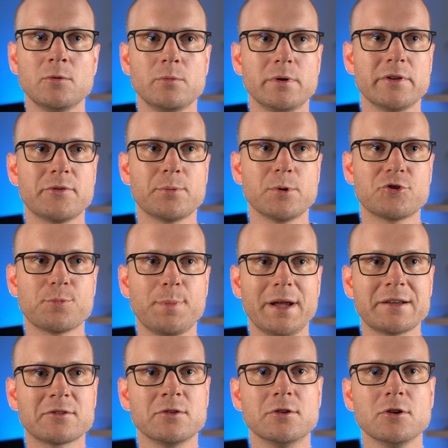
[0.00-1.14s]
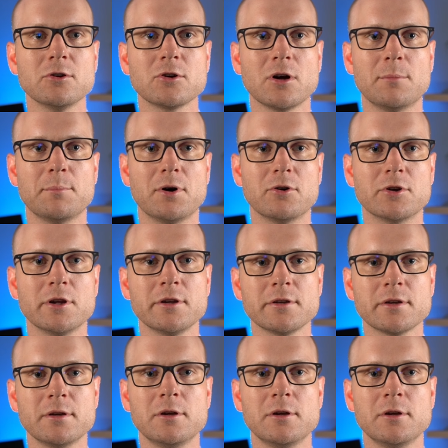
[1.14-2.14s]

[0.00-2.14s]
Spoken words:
we switch back to no component,